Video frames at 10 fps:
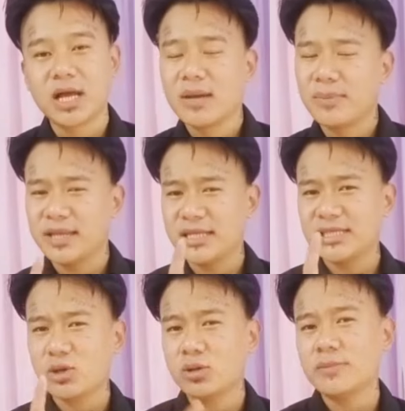but it
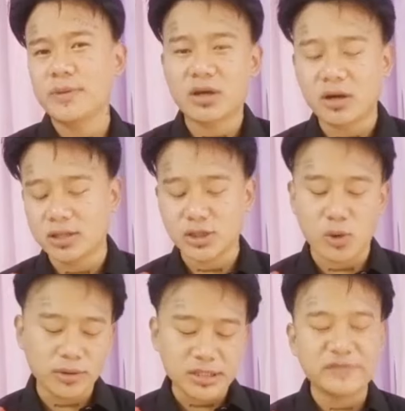is only because
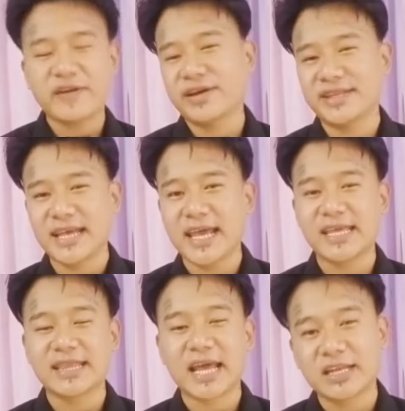on this very day
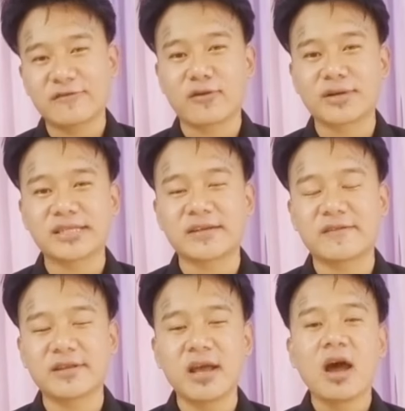in
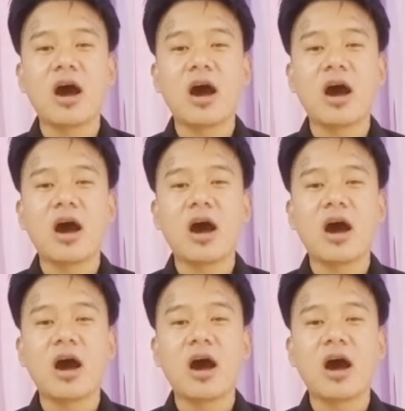1947,